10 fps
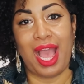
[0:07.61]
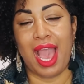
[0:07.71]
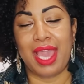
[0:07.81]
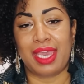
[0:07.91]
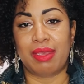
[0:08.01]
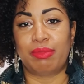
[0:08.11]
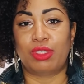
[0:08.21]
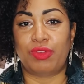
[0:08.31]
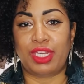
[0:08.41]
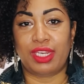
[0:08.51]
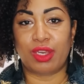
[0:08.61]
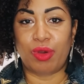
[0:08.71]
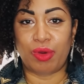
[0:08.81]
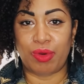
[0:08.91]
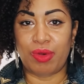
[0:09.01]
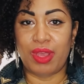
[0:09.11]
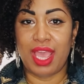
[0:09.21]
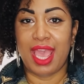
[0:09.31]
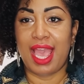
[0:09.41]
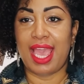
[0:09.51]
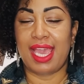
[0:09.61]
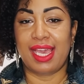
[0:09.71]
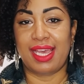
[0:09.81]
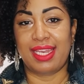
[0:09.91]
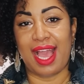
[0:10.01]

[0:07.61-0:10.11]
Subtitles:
I am Serena Nicole, and